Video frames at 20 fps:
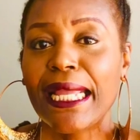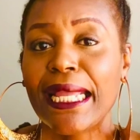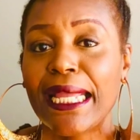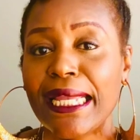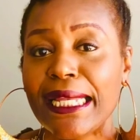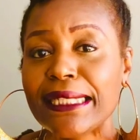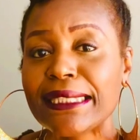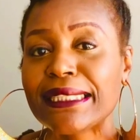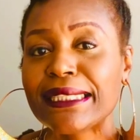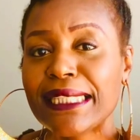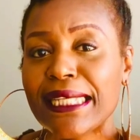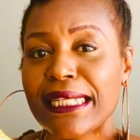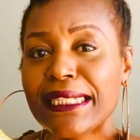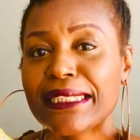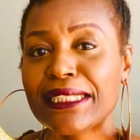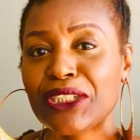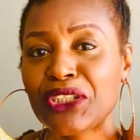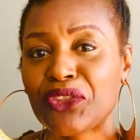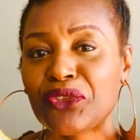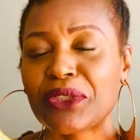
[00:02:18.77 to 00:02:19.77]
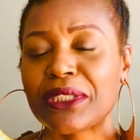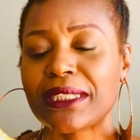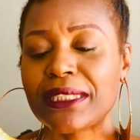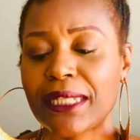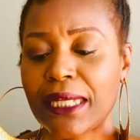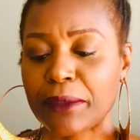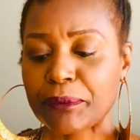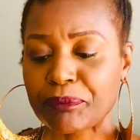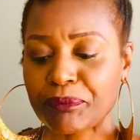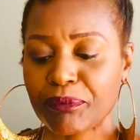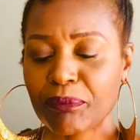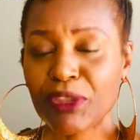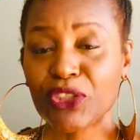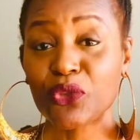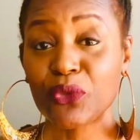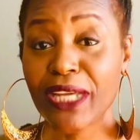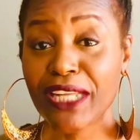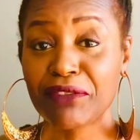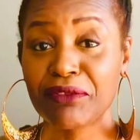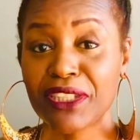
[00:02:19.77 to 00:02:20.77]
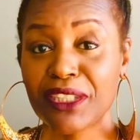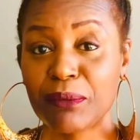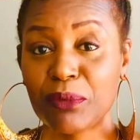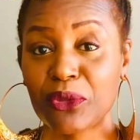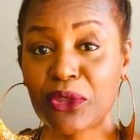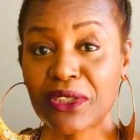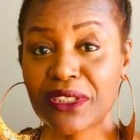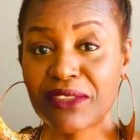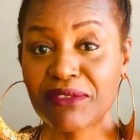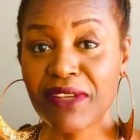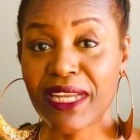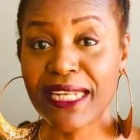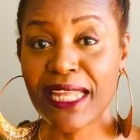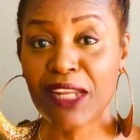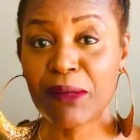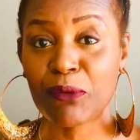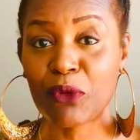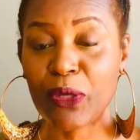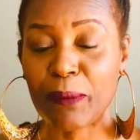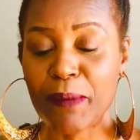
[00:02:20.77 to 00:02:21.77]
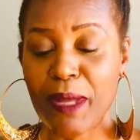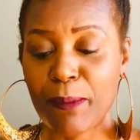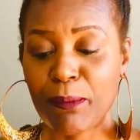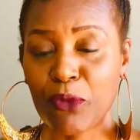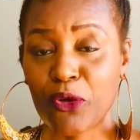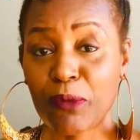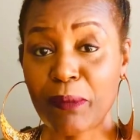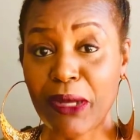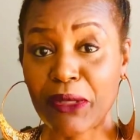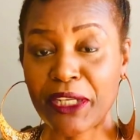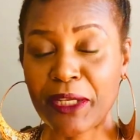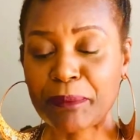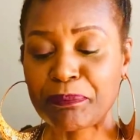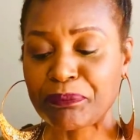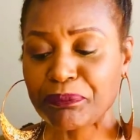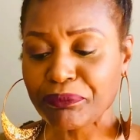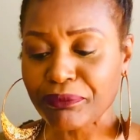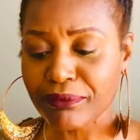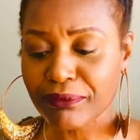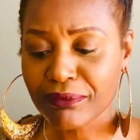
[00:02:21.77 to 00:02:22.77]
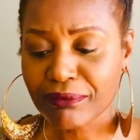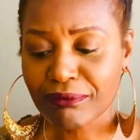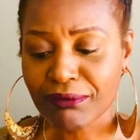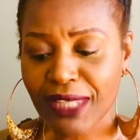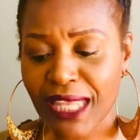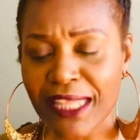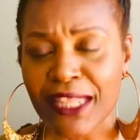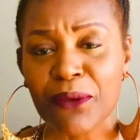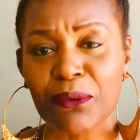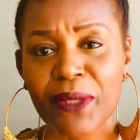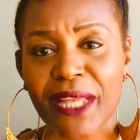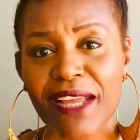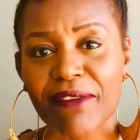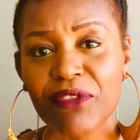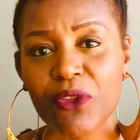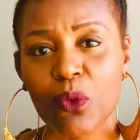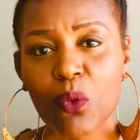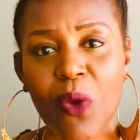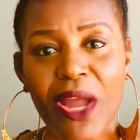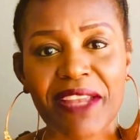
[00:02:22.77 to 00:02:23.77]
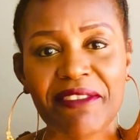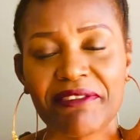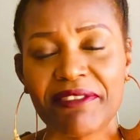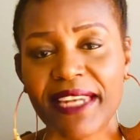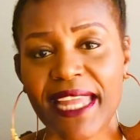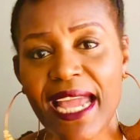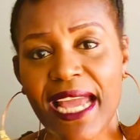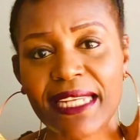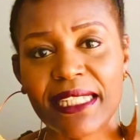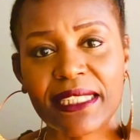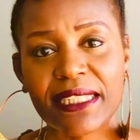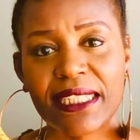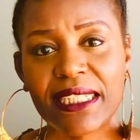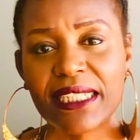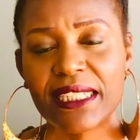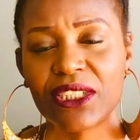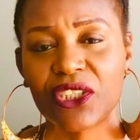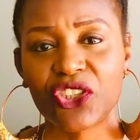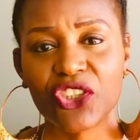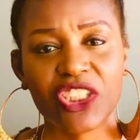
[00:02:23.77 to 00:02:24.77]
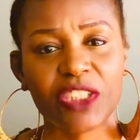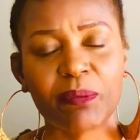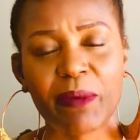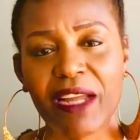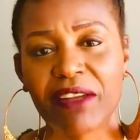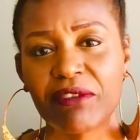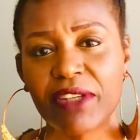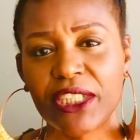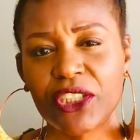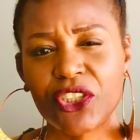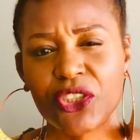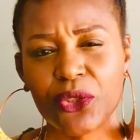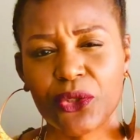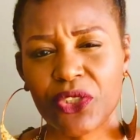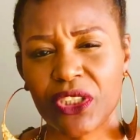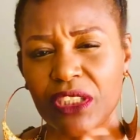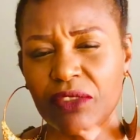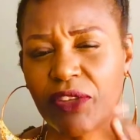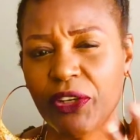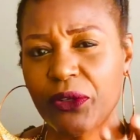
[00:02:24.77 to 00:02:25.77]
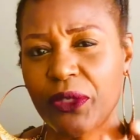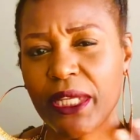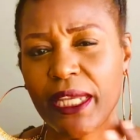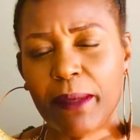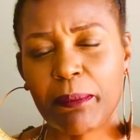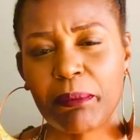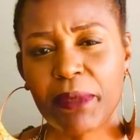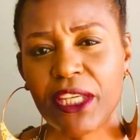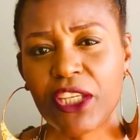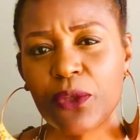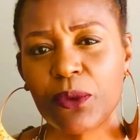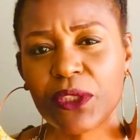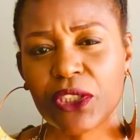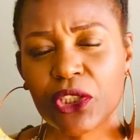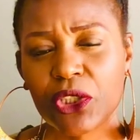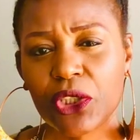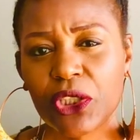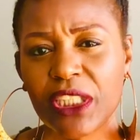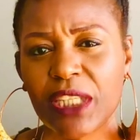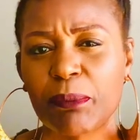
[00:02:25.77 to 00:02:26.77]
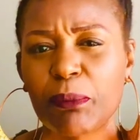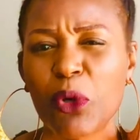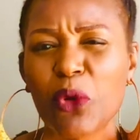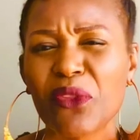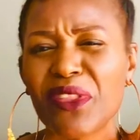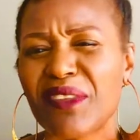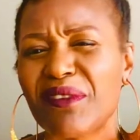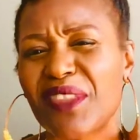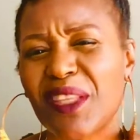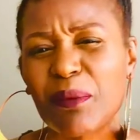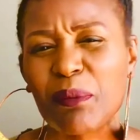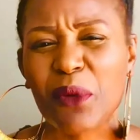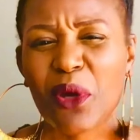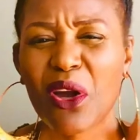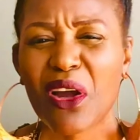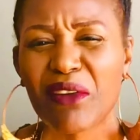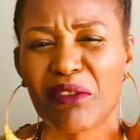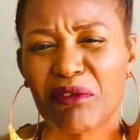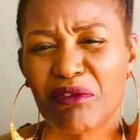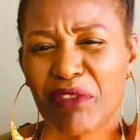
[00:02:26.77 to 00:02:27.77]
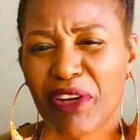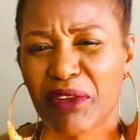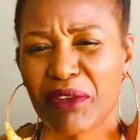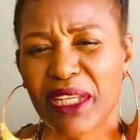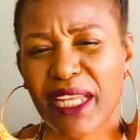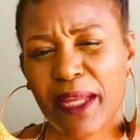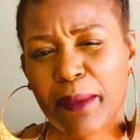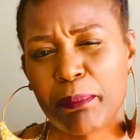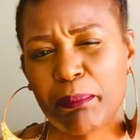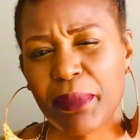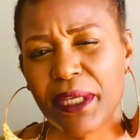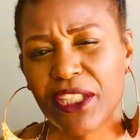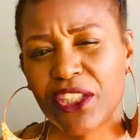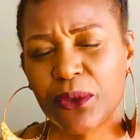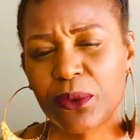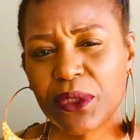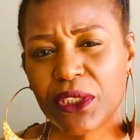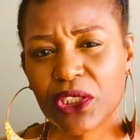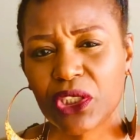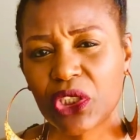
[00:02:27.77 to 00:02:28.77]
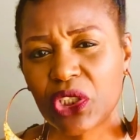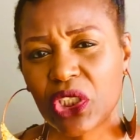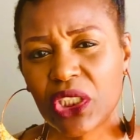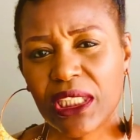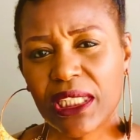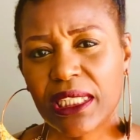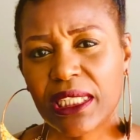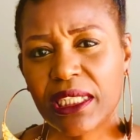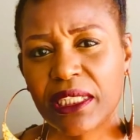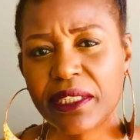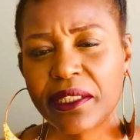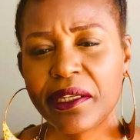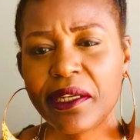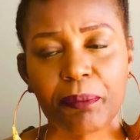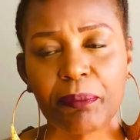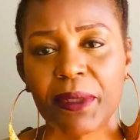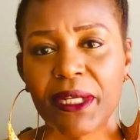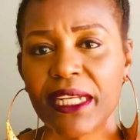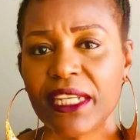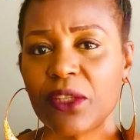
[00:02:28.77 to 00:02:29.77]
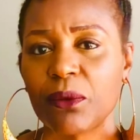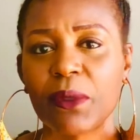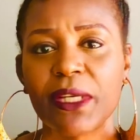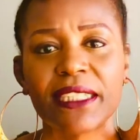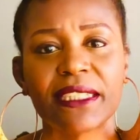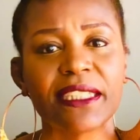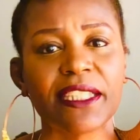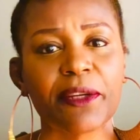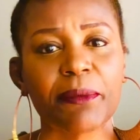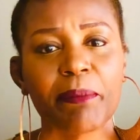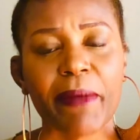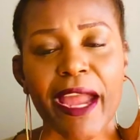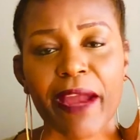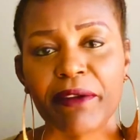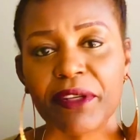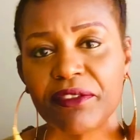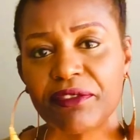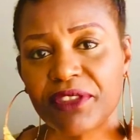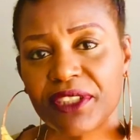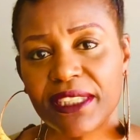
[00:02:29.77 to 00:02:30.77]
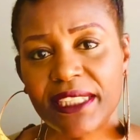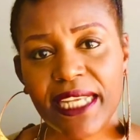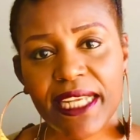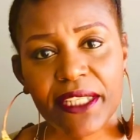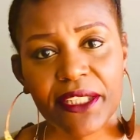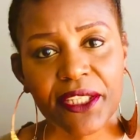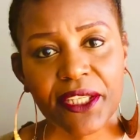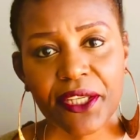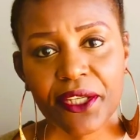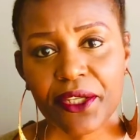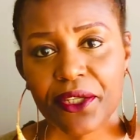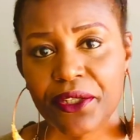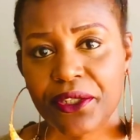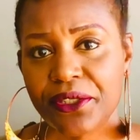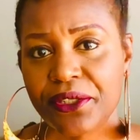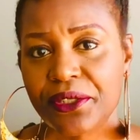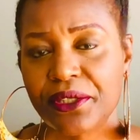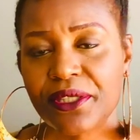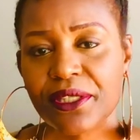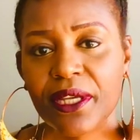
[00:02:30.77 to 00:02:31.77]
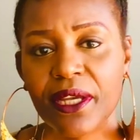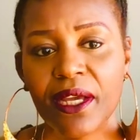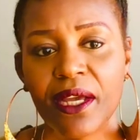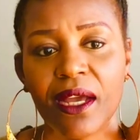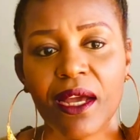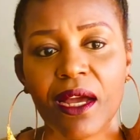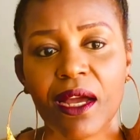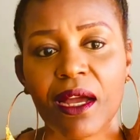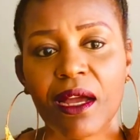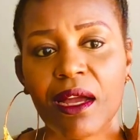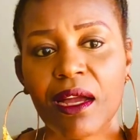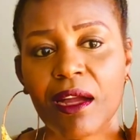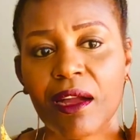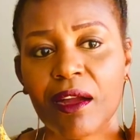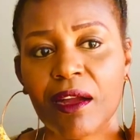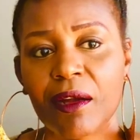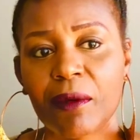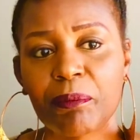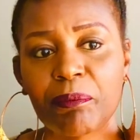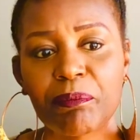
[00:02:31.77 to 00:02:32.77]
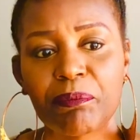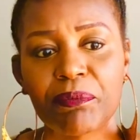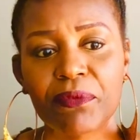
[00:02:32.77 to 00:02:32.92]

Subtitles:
he's interesting. But you got to read the book to find out more about him. And then we have the wife, Natalie, and she's biracial. She's very ambiguous looking. Both of them are very ambiguous looking. But anyways, they're married for 10 years. Have